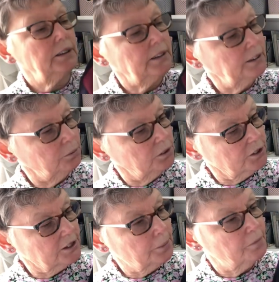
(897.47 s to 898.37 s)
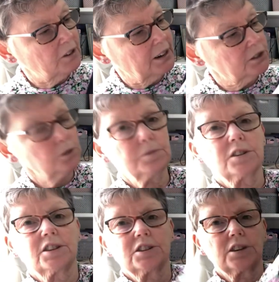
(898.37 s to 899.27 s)
it will zip right up
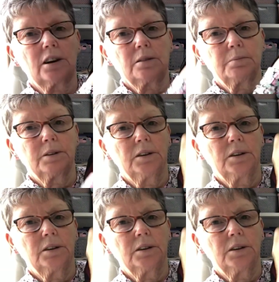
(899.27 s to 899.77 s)
to the top.